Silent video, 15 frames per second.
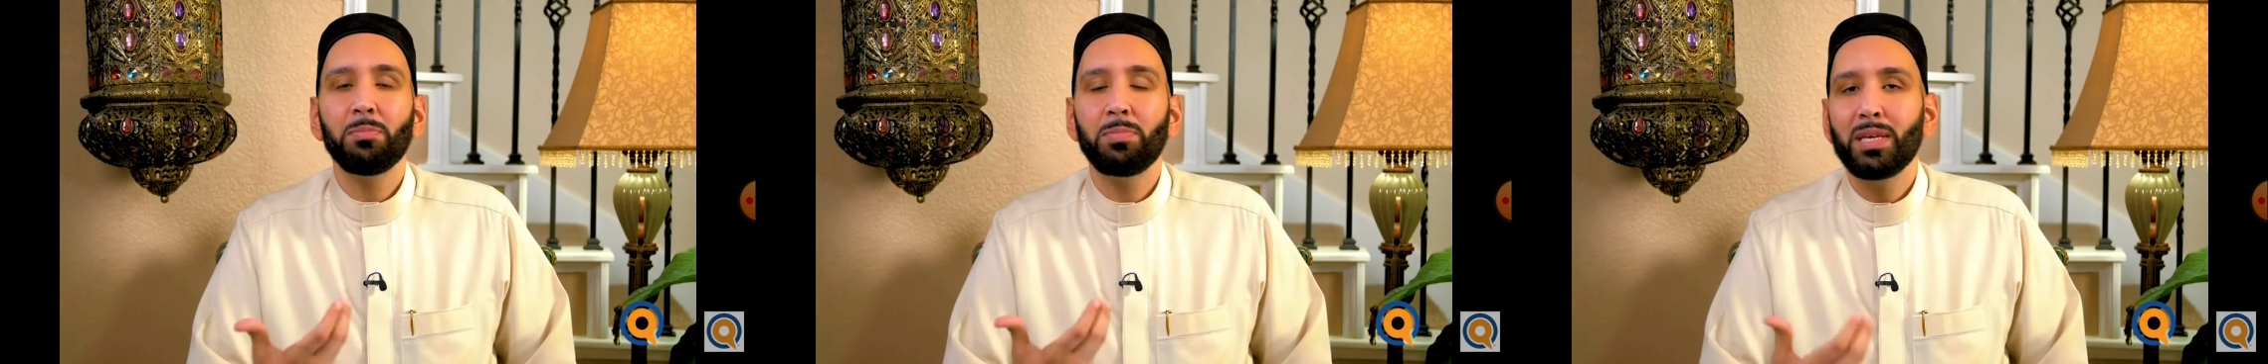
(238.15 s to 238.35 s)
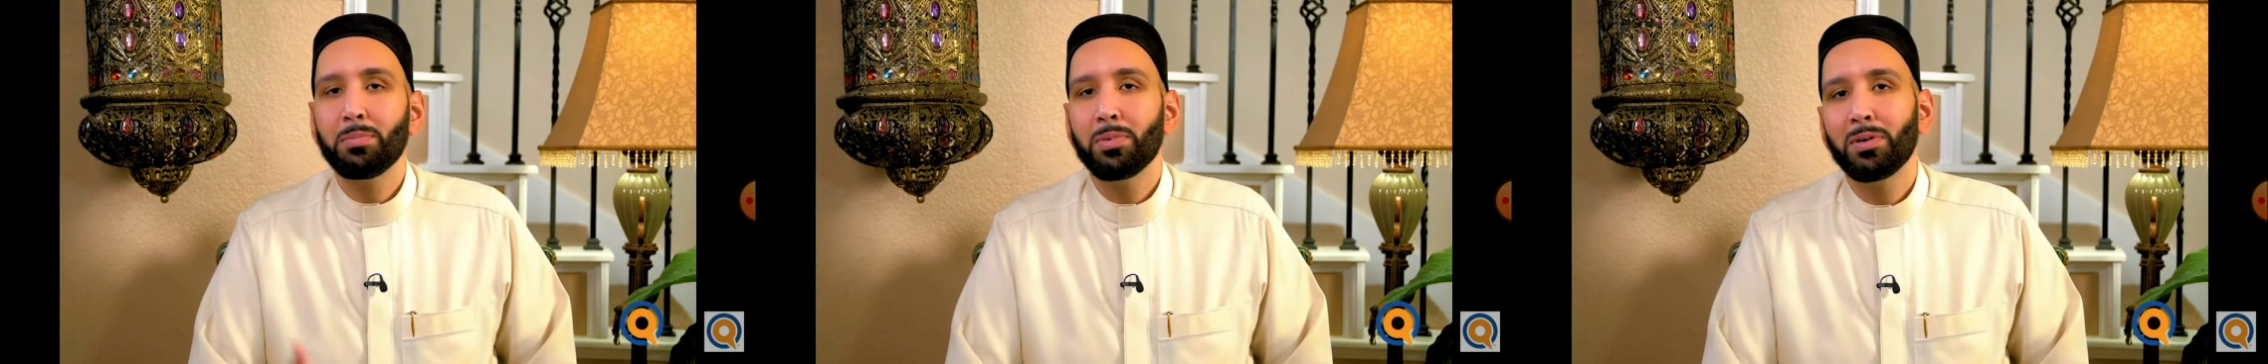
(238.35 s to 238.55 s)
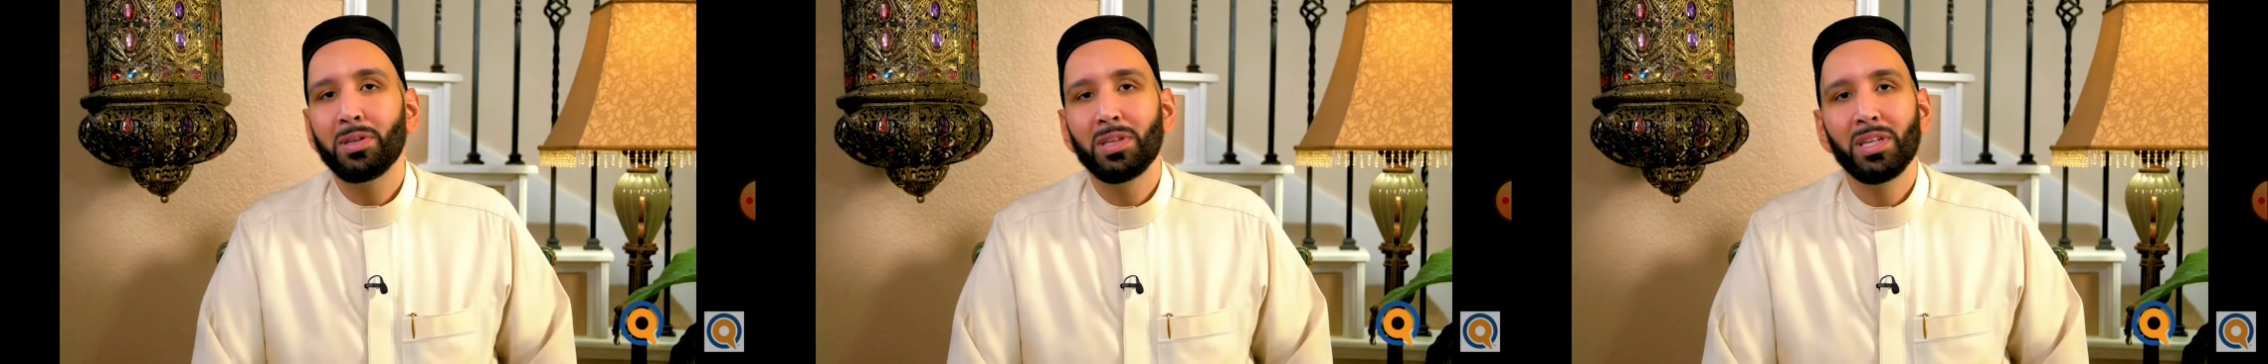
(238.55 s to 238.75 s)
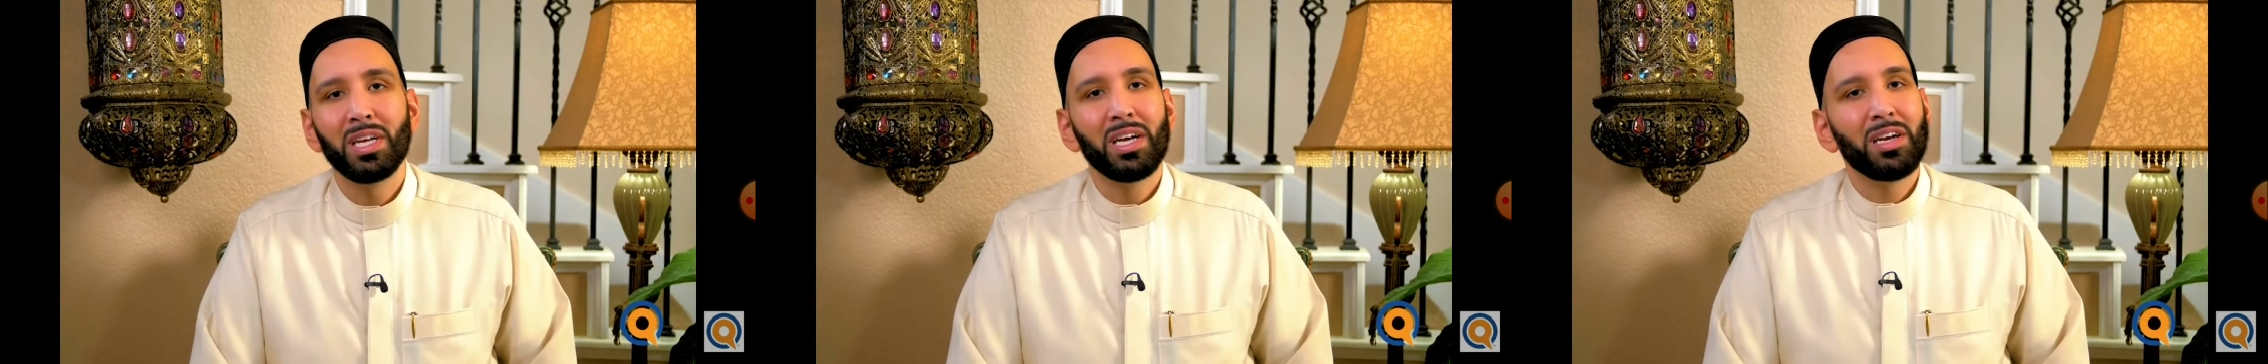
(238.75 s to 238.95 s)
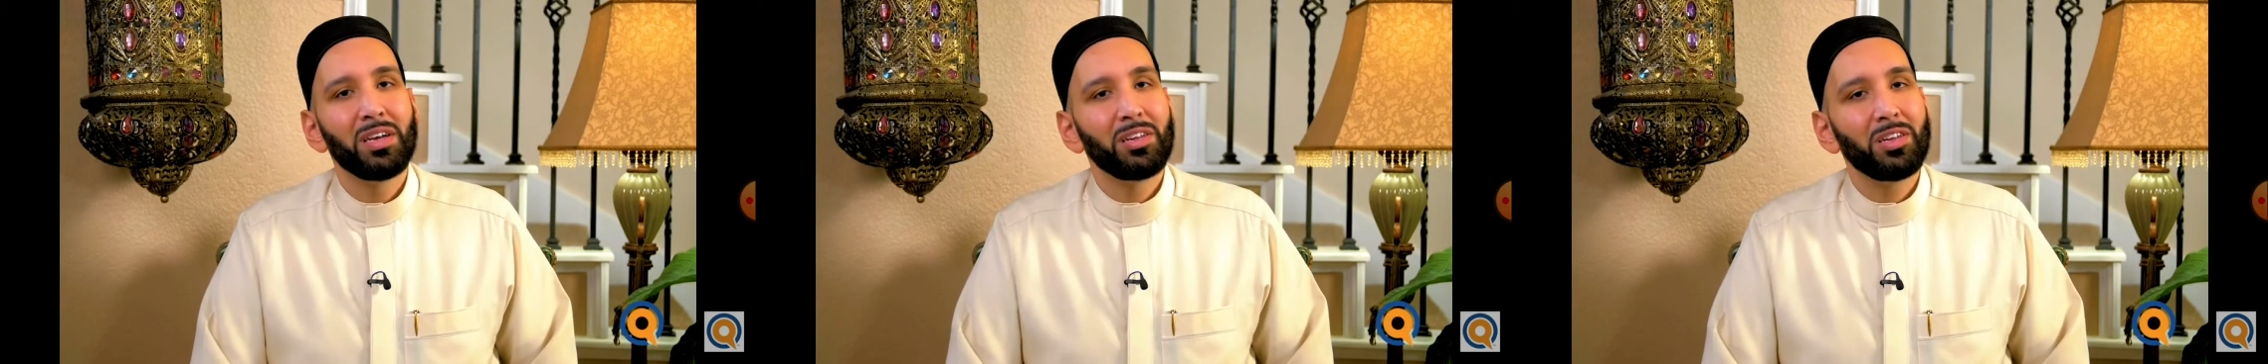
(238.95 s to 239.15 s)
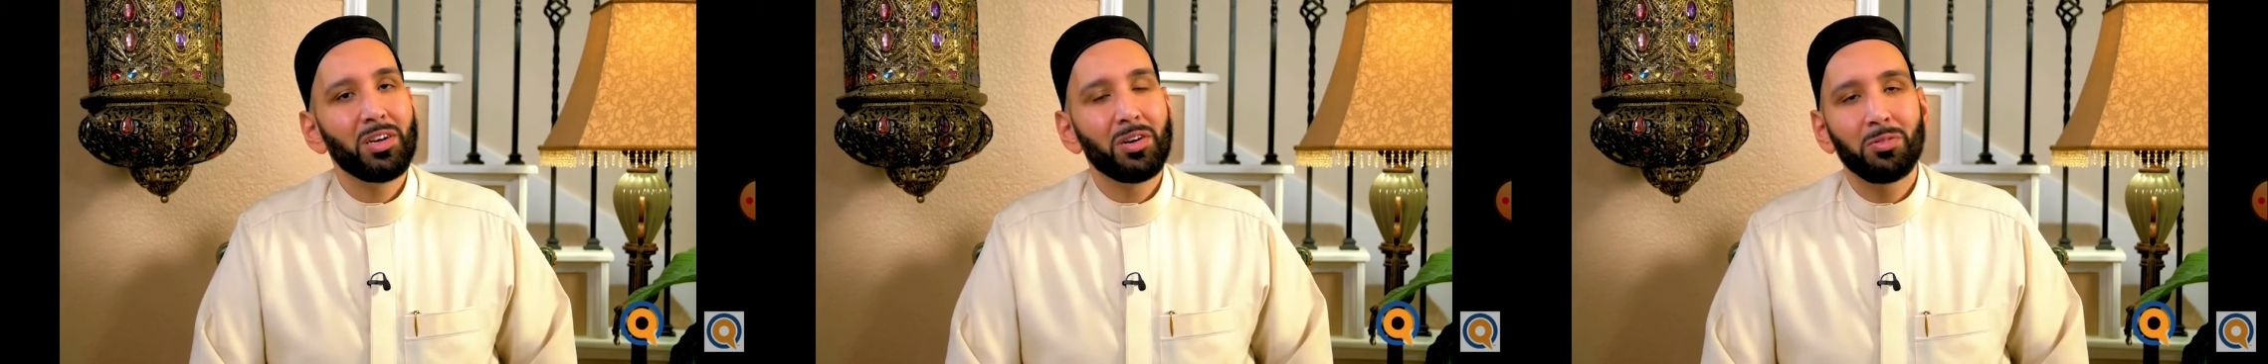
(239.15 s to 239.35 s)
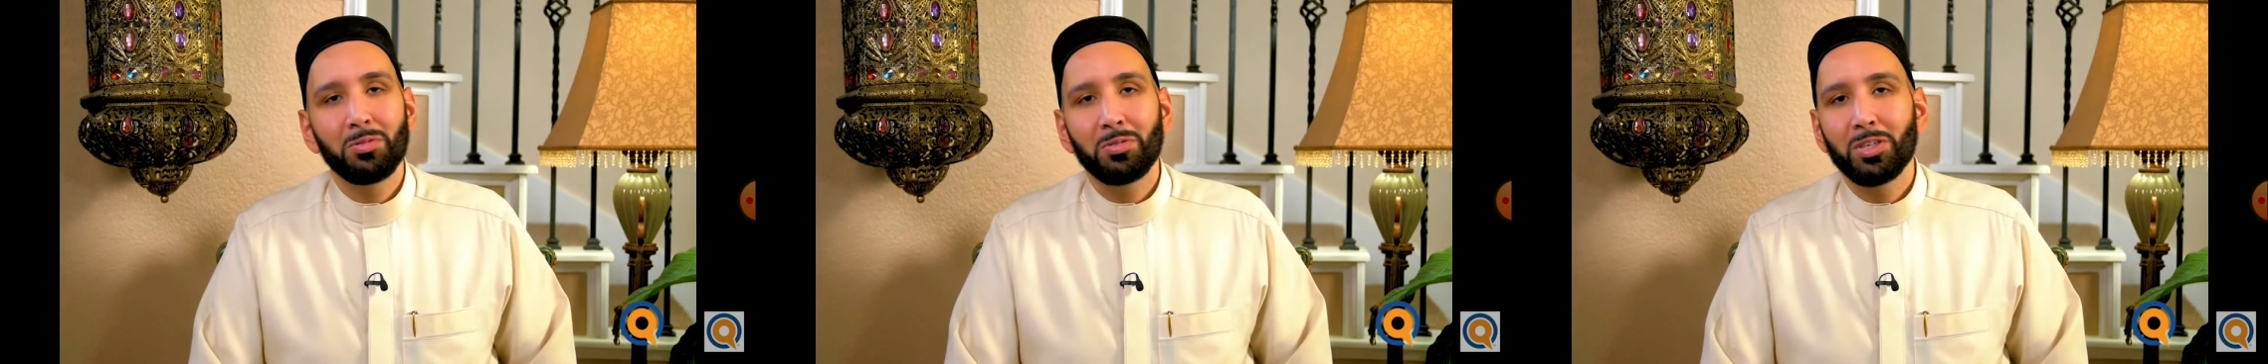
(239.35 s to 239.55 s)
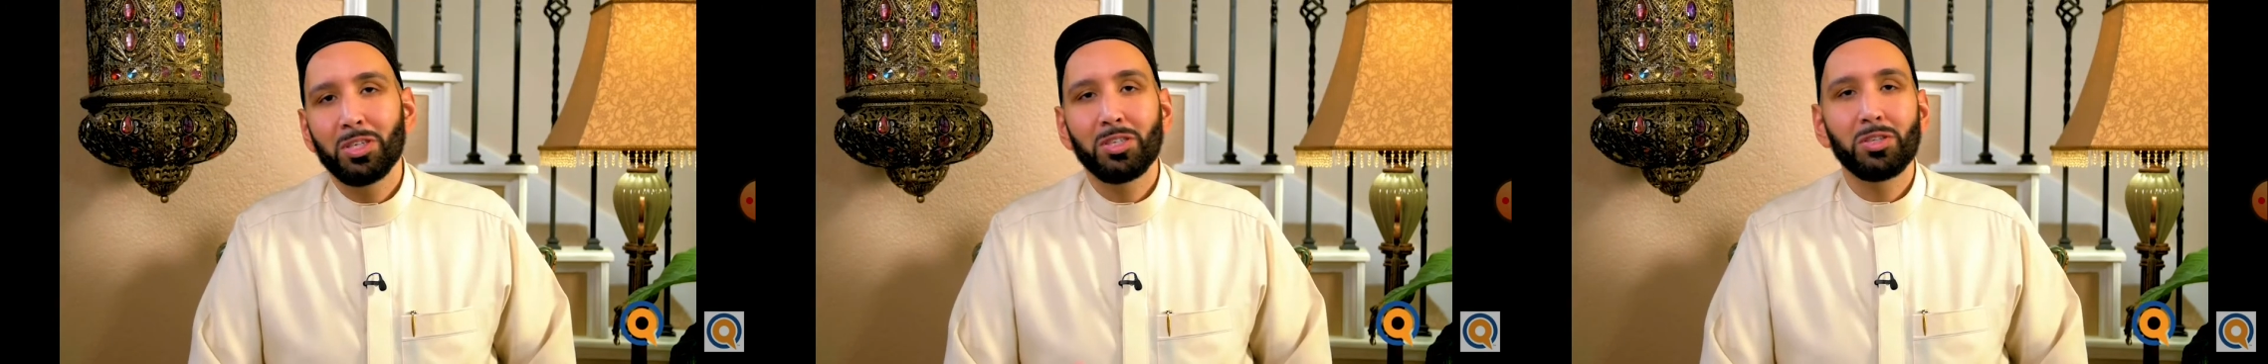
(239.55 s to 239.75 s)
people,
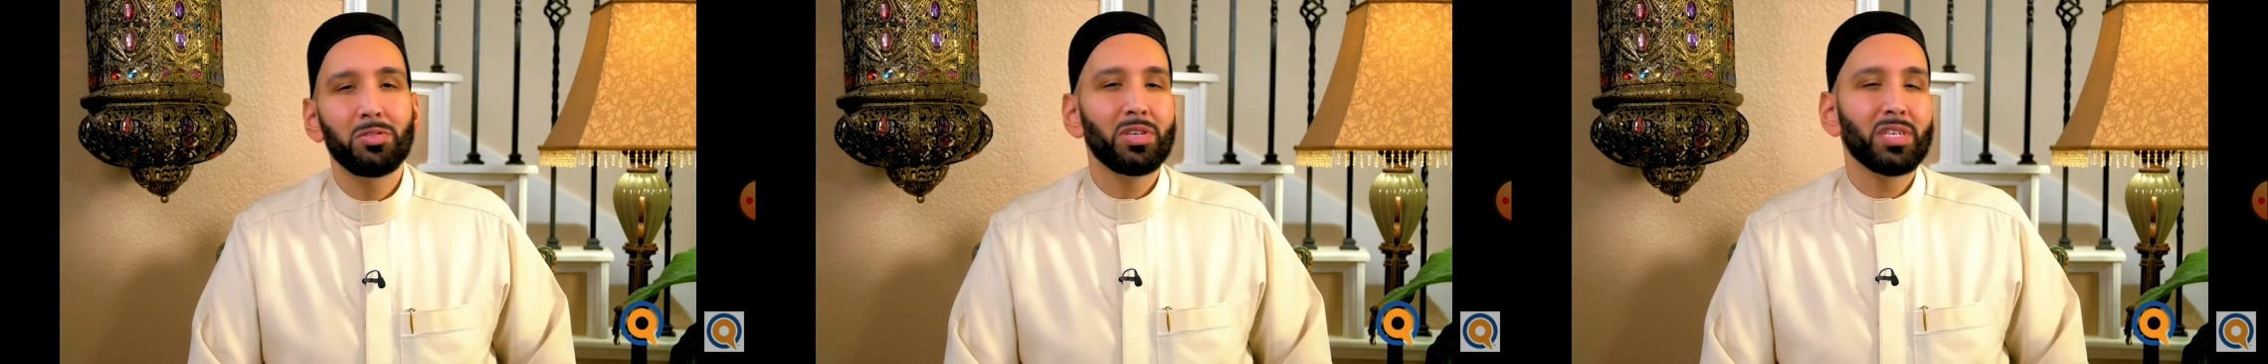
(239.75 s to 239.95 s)
just due